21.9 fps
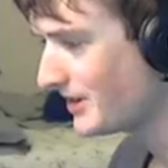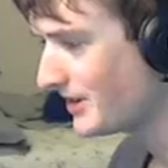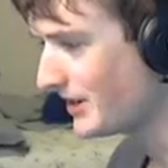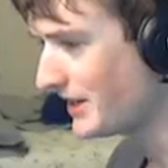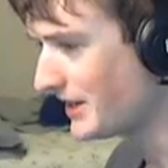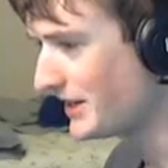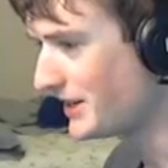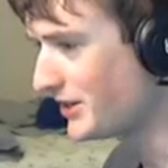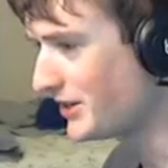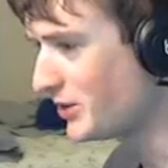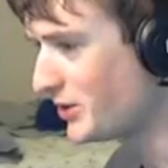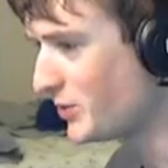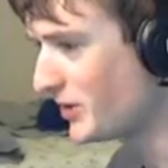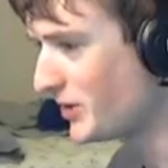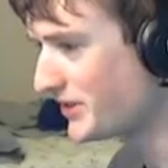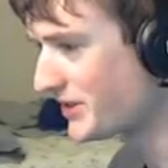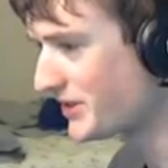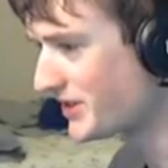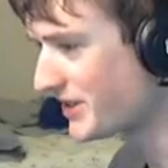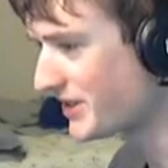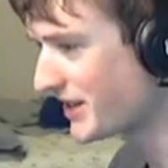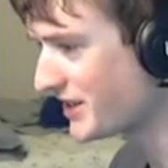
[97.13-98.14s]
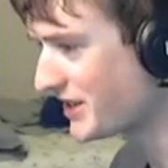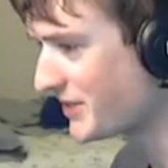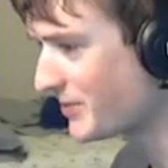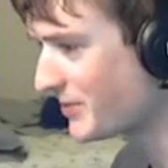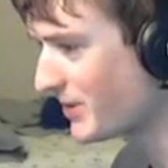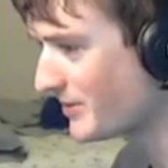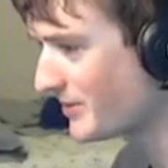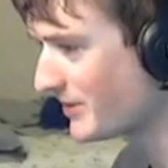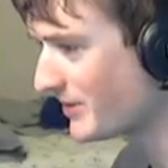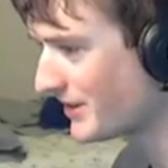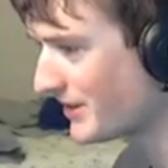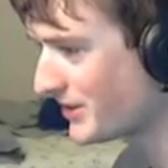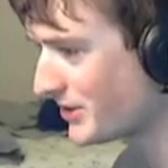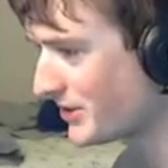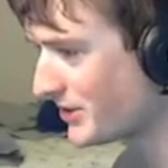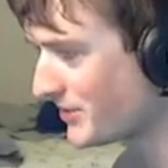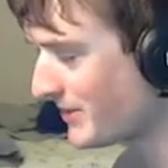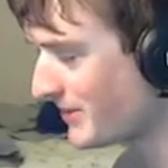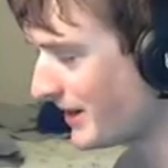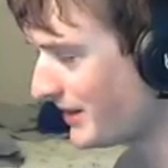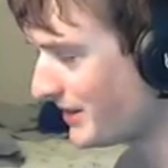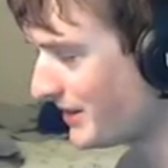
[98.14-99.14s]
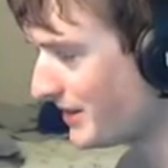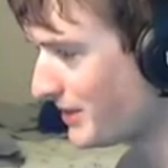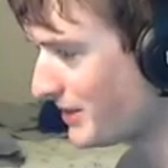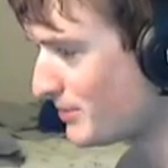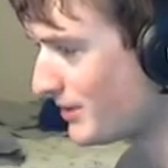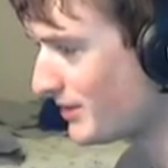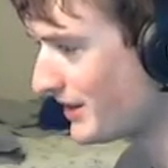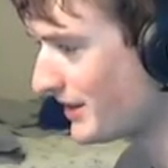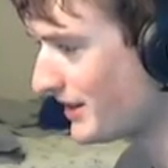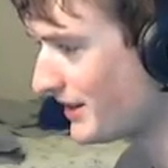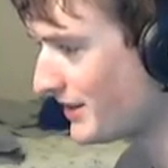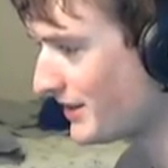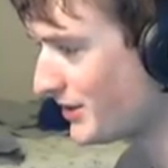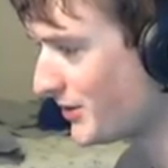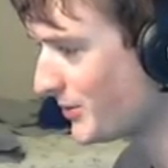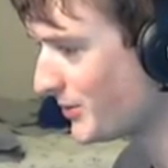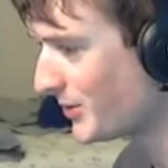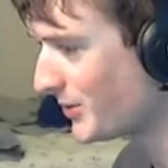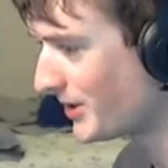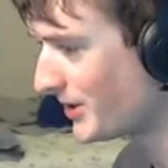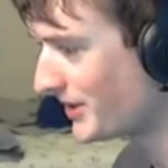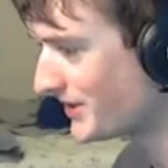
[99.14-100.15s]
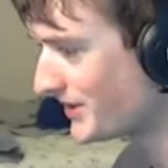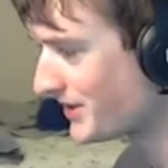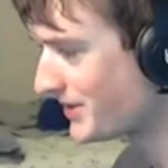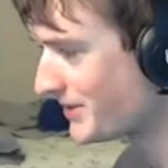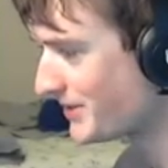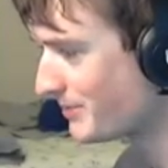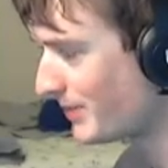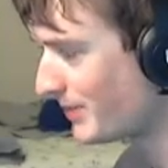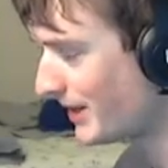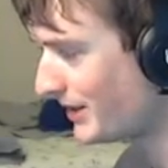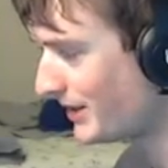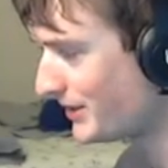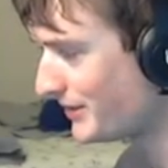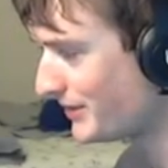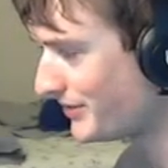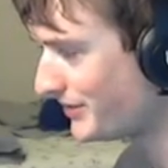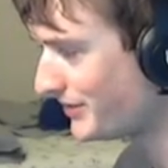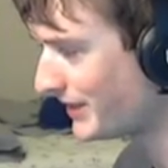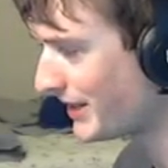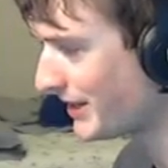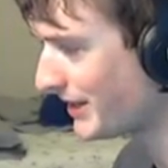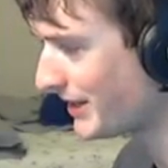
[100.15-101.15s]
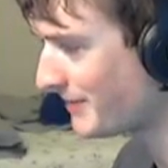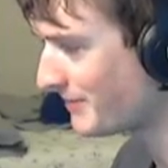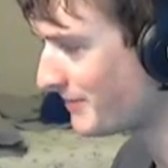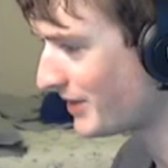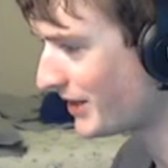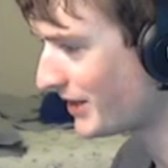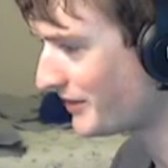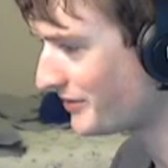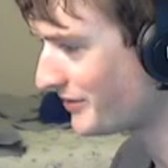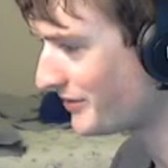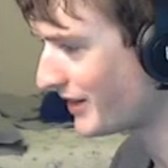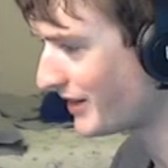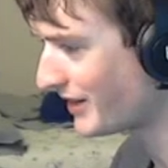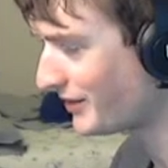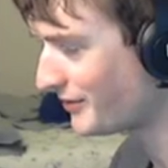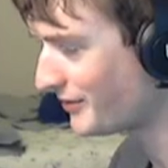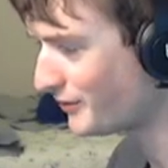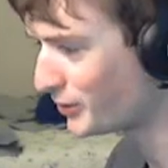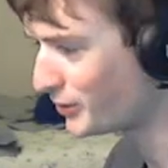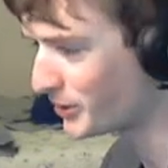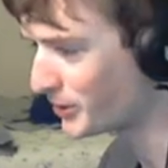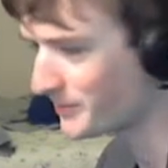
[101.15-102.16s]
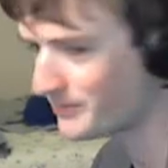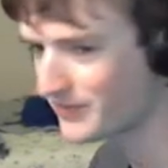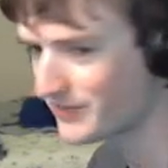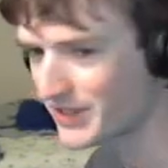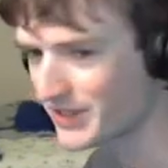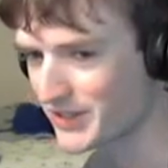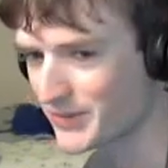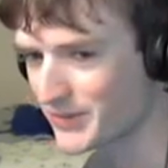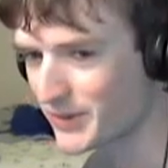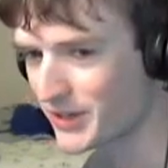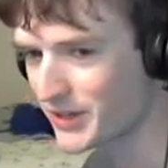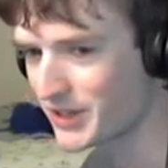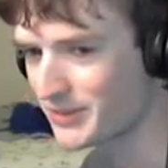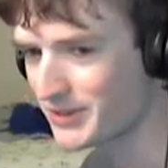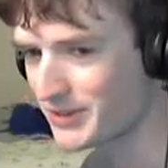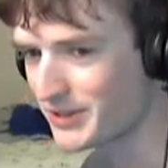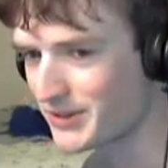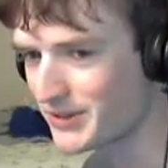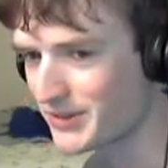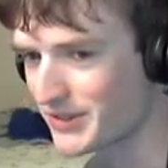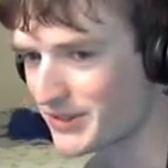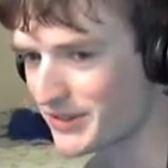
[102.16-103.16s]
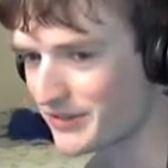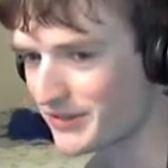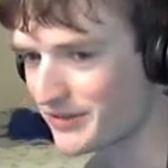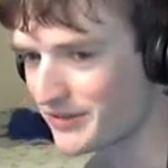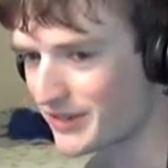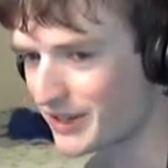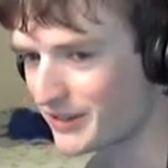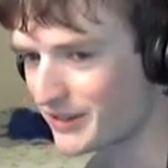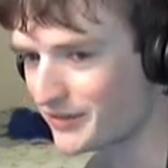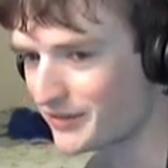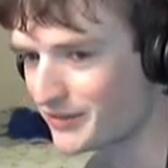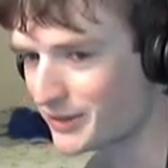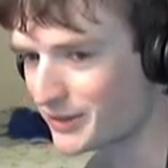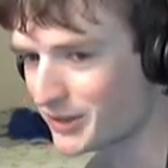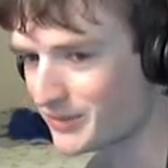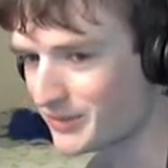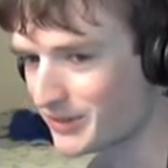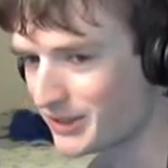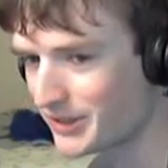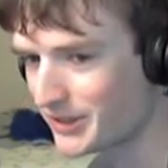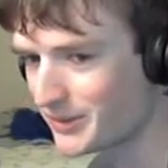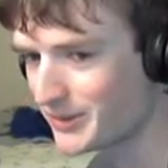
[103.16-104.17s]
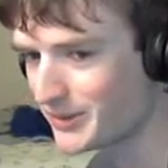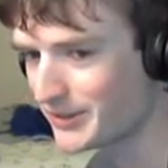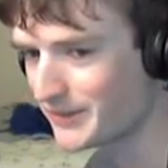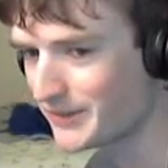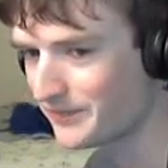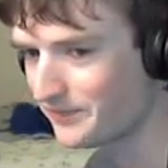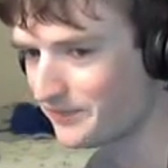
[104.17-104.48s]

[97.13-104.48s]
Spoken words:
You want Decisive Pumpkin as your main Keyblade, and you want Bond of Flame on Final Form, because we're going to be using Final Form a little bit.